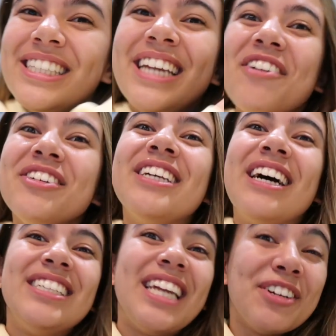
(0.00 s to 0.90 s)
Today was
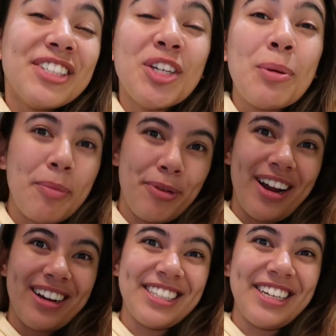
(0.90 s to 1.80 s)
good. Today was super
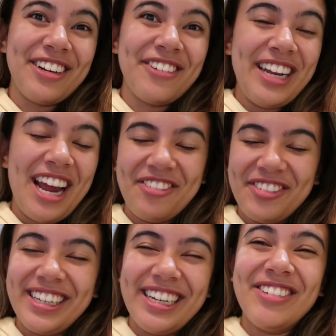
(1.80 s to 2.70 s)
productive and I'm
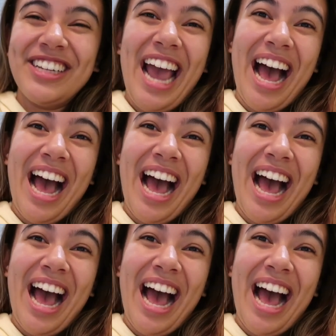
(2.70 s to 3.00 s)
really, really